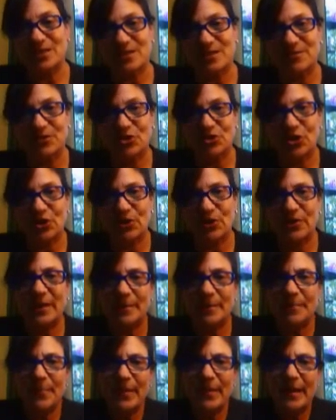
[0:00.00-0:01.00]
for
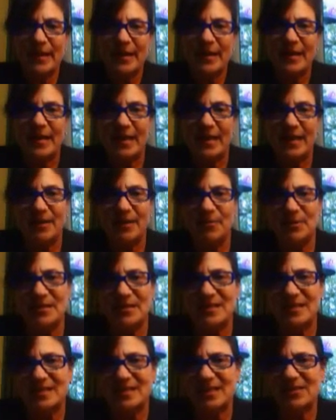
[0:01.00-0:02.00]
Charlie, he
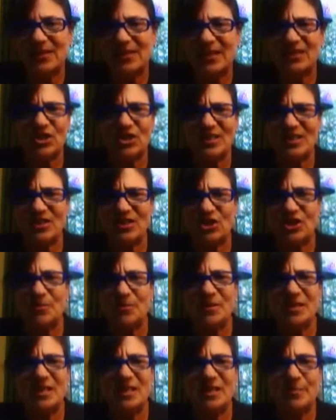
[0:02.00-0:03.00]
was alleging that she
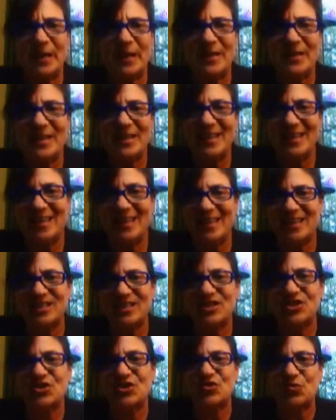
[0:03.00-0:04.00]
was spending
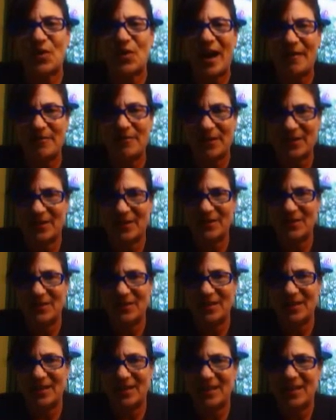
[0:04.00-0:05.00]

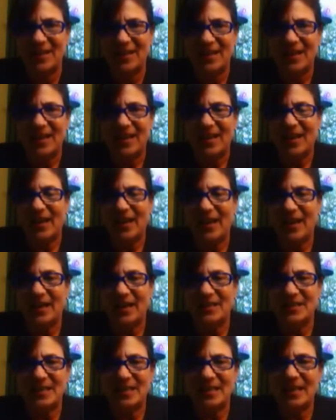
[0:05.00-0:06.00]
extravagantly,
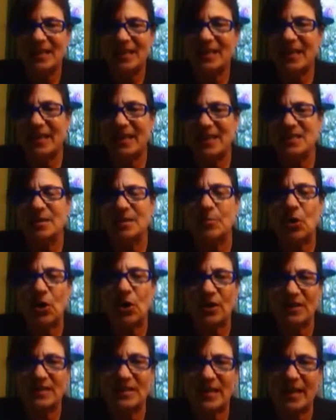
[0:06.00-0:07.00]
and he had had some
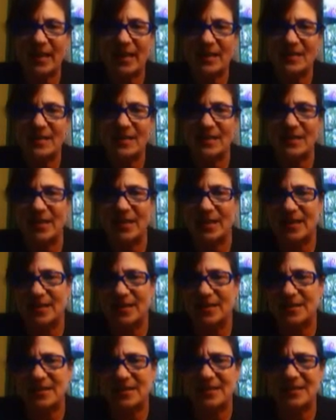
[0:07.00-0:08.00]
heart attacks, and
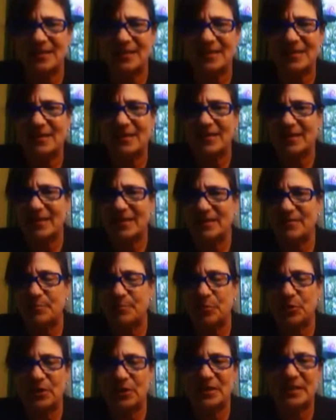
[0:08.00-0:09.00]
that kind of
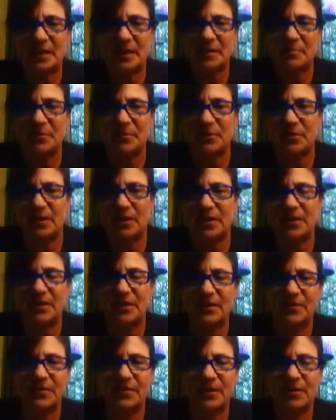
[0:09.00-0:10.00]
put a damper
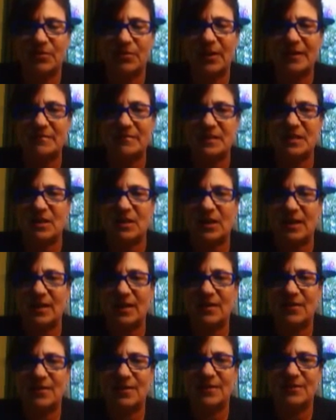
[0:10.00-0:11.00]
on their
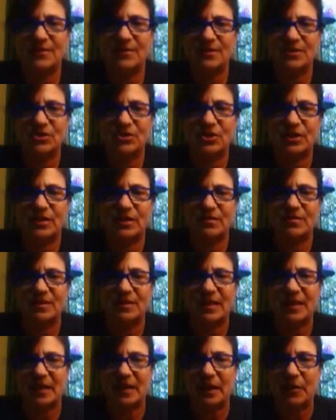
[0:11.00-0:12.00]
lifestyle, and she didn't
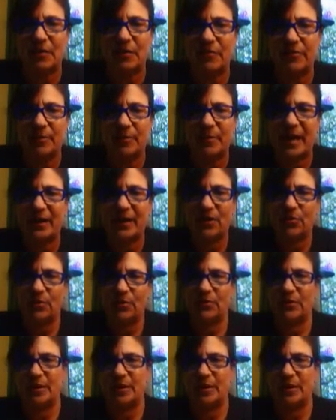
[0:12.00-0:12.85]
take care of him adequately,